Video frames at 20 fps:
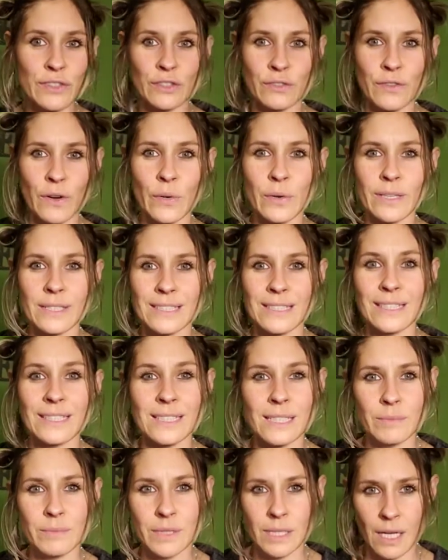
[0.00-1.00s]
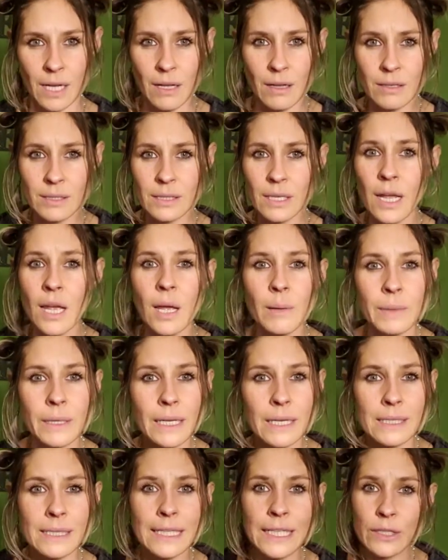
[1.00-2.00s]
your focus into something else,
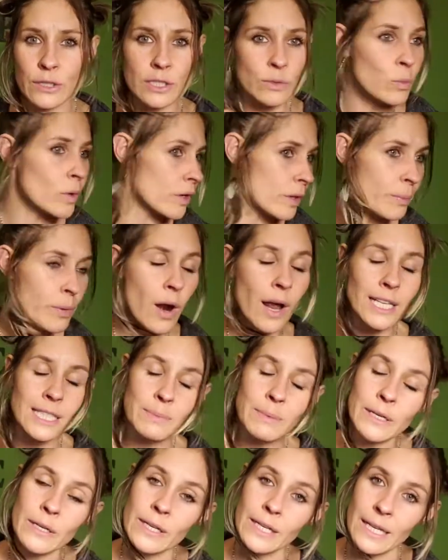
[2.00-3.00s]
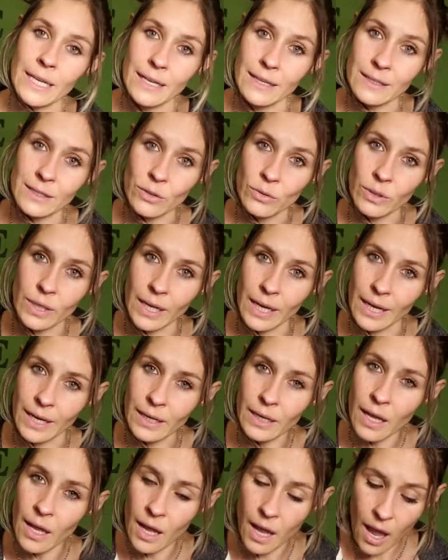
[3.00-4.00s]
because here's where the prosperity is.
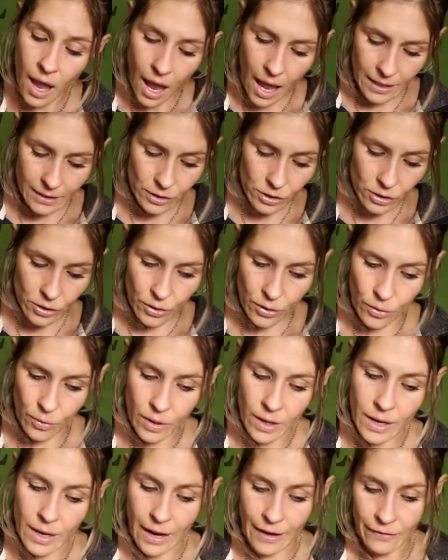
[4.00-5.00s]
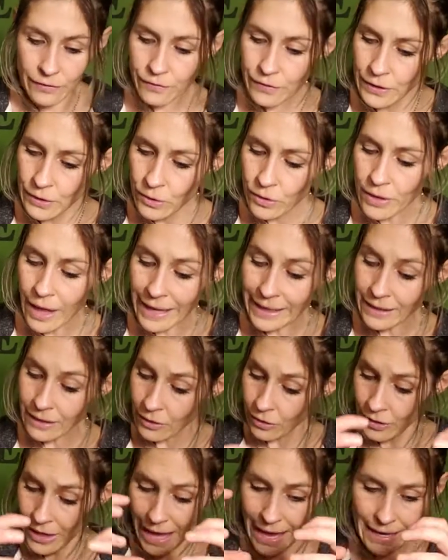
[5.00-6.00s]
Okay, and so I feel like
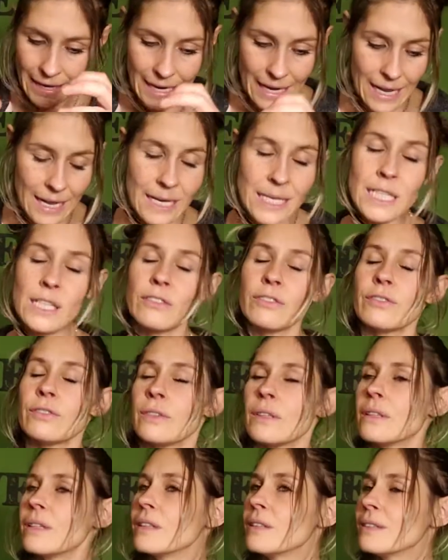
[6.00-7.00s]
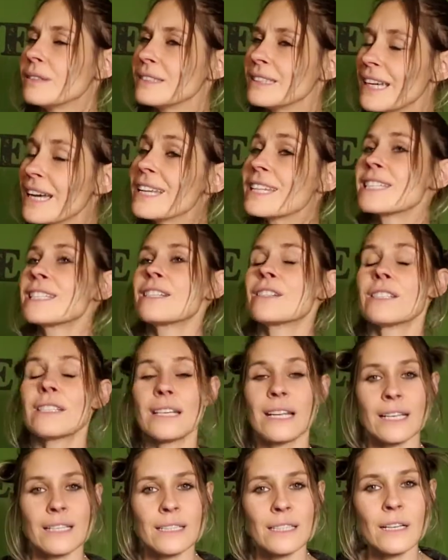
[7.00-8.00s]
that end of, yes, there's an
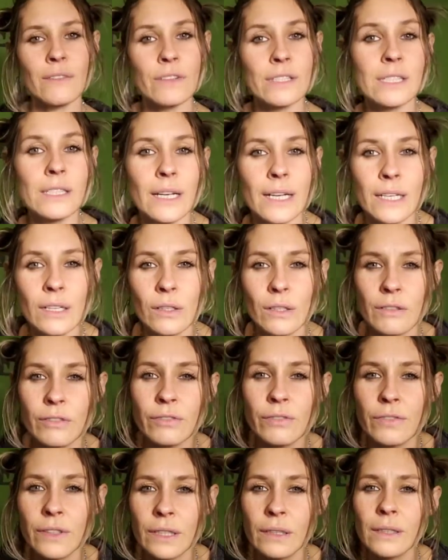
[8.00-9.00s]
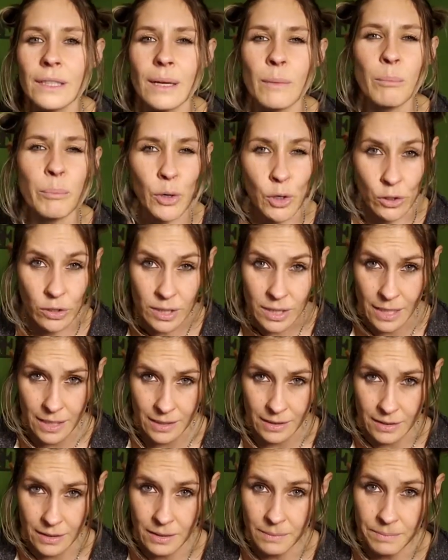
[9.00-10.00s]
ending of a cycle of feeling
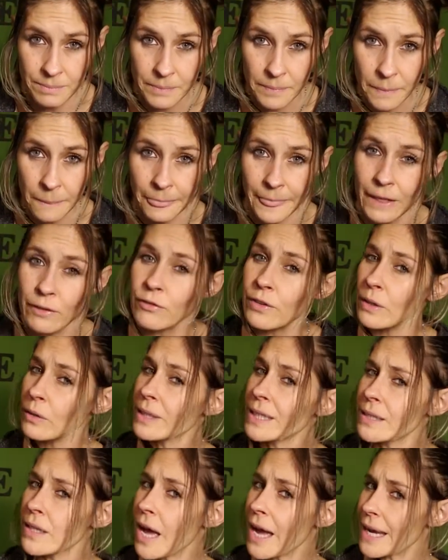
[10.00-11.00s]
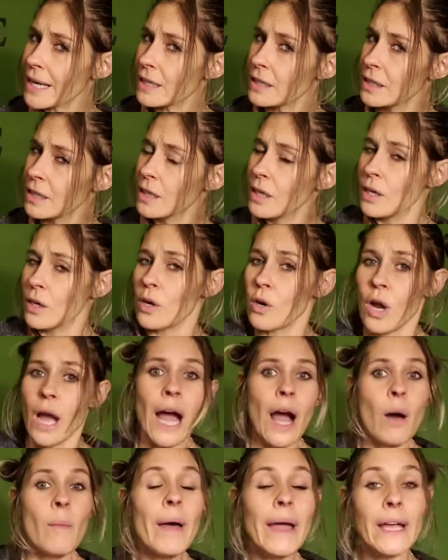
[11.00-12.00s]
burdened, feeling like,
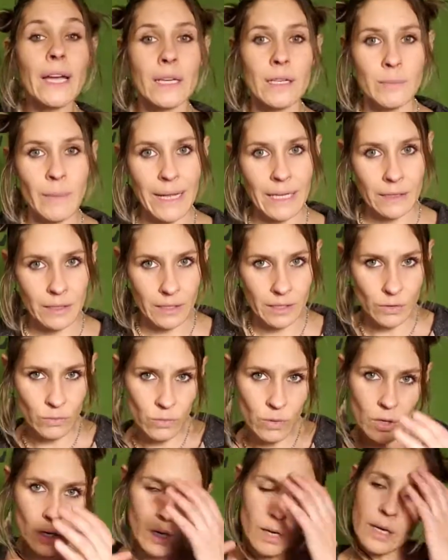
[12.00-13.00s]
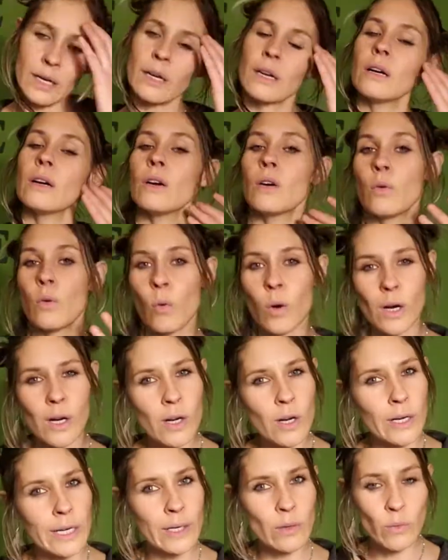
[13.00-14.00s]
how am I going to make this work? Oh,
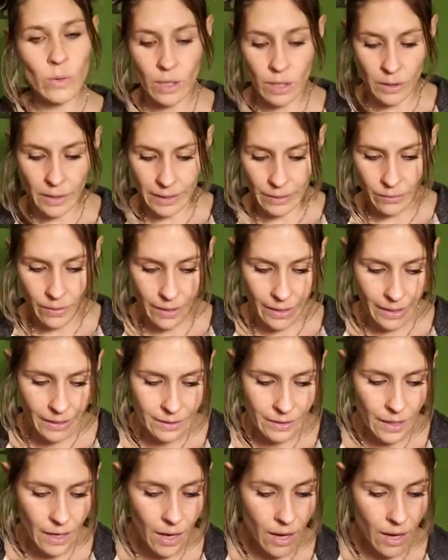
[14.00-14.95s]
worry, right?